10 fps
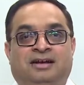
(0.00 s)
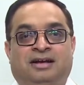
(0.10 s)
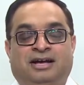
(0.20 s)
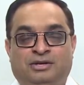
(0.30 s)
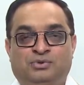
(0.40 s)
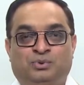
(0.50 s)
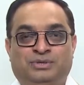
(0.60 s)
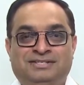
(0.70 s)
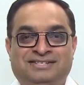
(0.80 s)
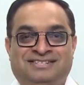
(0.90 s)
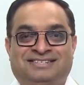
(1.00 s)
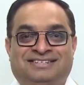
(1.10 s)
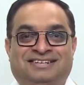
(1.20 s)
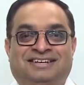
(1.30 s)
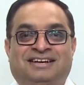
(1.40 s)
Hello students,
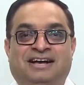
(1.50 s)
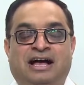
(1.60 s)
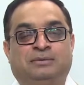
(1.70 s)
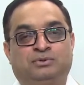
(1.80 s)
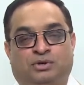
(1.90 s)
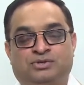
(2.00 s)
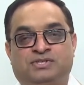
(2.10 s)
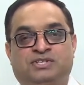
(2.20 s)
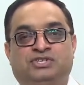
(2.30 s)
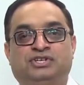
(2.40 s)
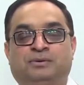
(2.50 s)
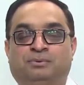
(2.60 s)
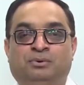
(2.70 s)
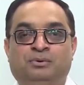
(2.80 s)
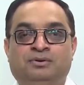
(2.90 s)
I am Dr. Sachin
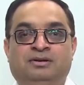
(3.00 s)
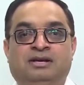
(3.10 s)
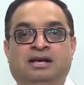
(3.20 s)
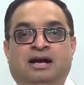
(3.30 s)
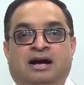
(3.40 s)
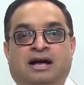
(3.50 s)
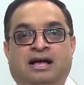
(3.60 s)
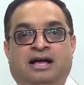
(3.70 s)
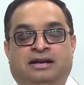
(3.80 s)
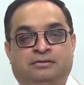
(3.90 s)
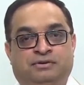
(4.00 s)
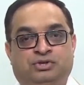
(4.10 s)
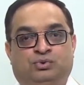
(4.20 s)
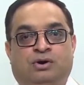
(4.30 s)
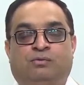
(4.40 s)
Kapoor and I
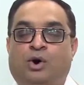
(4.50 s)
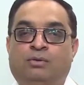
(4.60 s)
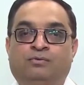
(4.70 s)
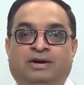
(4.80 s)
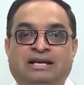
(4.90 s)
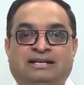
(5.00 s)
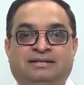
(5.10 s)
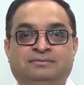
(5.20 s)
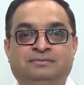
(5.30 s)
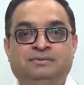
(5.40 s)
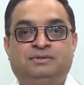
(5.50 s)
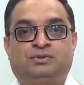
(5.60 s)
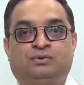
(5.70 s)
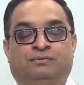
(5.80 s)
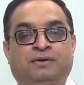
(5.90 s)
wish you a warm welcome
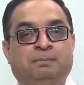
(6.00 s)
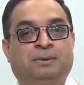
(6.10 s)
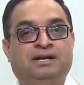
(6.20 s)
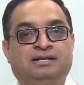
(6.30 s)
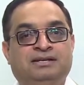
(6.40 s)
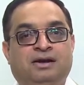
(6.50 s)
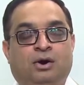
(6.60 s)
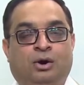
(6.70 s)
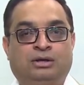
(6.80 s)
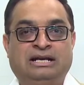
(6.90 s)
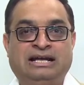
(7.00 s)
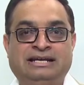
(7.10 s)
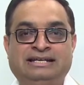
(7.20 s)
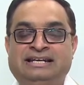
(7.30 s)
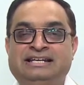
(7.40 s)
to Fliplearn
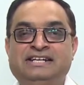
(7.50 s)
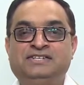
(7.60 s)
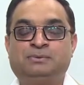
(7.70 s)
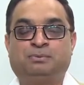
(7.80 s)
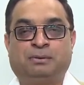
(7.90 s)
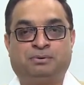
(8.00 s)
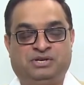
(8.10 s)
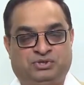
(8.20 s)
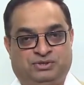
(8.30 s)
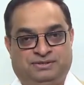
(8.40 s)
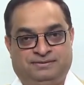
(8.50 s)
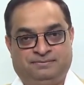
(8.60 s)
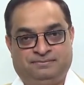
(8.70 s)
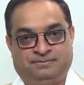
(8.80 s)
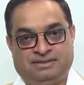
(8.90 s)
online NEET preparation.
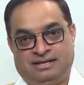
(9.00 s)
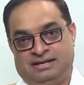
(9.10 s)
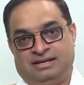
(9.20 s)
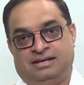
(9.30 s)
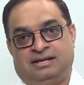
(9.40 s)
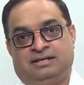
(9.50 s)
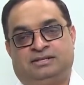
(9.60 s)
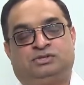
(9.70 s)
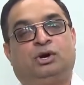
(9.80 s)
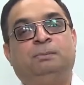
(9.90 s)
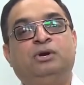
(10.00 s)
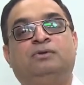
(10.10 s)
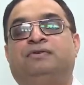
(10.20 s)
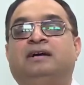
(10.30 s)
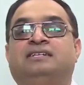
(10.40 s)
The topic
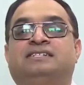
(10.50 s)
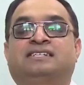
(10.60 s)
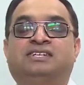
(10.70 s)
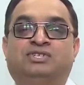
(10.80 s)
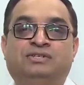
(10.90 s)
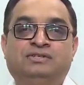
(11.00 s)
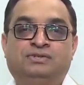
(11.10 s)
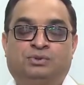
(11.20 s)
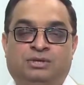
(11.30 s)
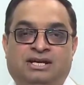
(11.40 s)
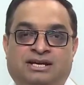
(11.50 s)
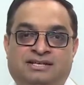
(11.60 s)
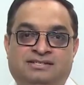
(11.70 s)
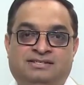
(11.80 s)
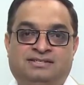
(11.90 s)
of our discussion today
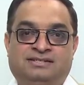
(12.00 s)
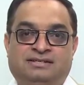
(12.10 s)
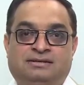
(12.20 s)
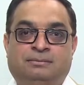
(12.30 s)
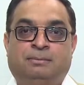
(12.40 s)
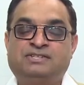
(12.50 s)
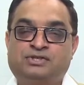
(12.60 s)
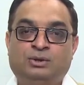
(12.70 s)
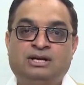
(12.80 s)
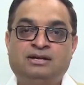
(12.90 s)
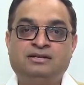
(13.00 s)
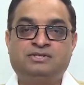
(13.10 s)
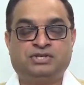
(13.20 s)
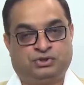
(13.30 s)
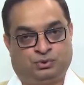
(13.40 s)
is muscular
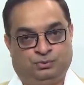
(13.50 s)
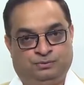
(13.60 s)
tissue.